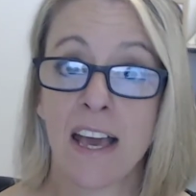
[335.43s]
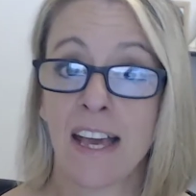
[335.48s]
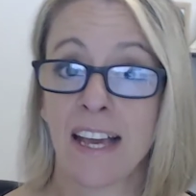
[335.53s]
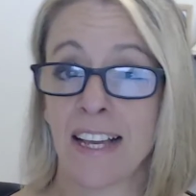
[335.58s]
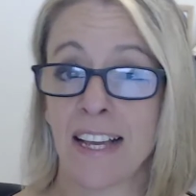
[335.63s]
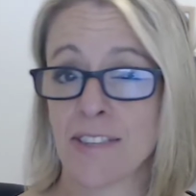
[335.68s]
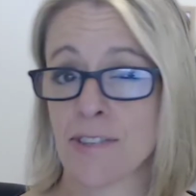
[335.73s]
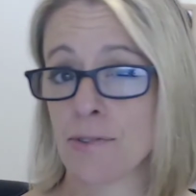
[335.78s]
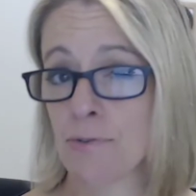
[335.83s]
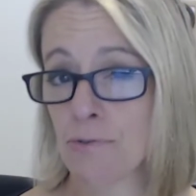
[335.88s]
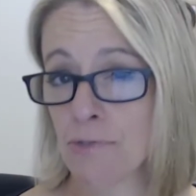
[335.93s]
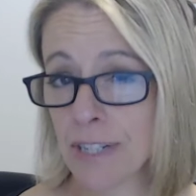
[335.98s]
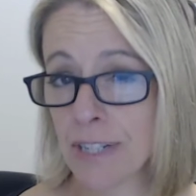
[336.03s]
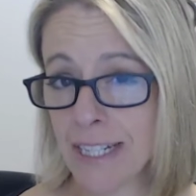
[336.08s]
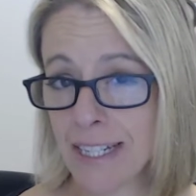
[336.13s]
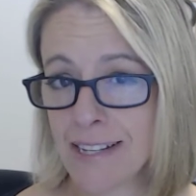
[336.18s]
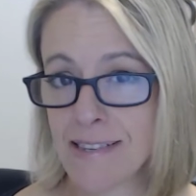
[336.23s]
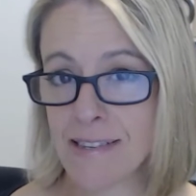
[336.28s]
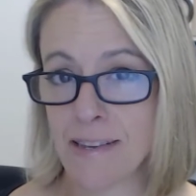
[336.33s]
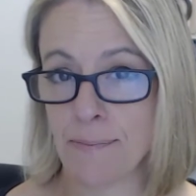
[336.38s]
It's a
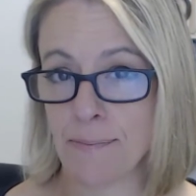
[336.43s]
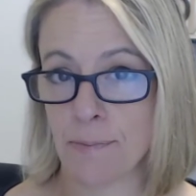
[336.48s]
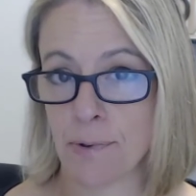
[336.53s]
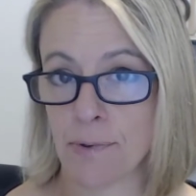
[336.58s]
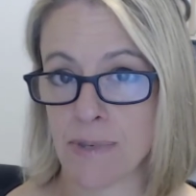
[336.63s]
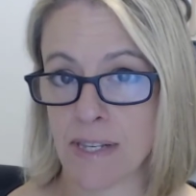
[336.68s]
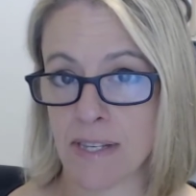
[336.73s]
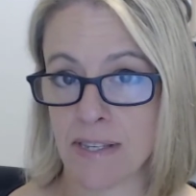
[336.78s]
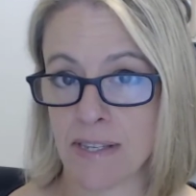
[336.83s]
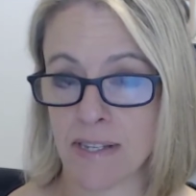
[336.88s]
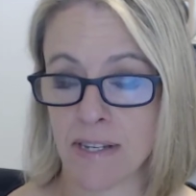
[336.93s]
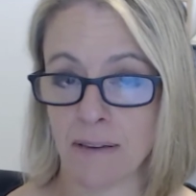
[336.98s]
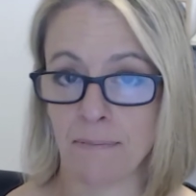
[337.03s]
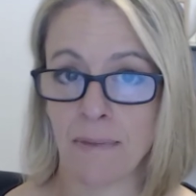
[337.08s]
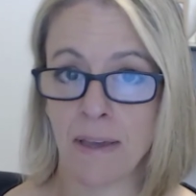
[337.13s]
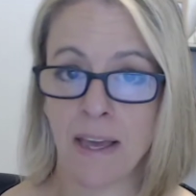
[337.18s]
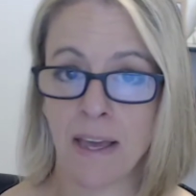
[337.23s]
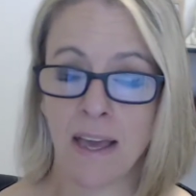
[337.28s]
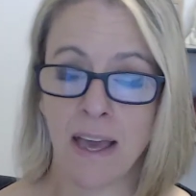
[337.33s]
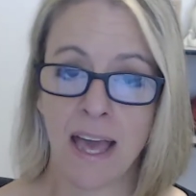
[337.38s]
really simple
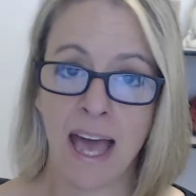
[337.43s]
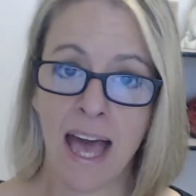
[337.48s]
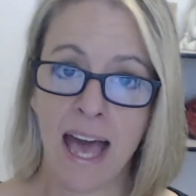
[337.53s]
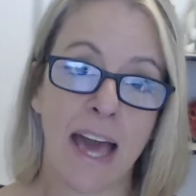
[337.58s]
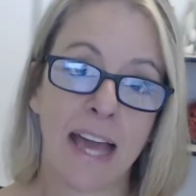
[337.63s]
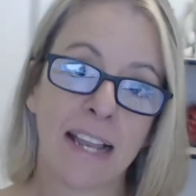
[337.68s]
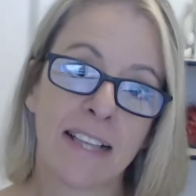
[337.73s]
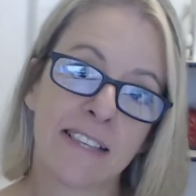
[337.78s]
system, and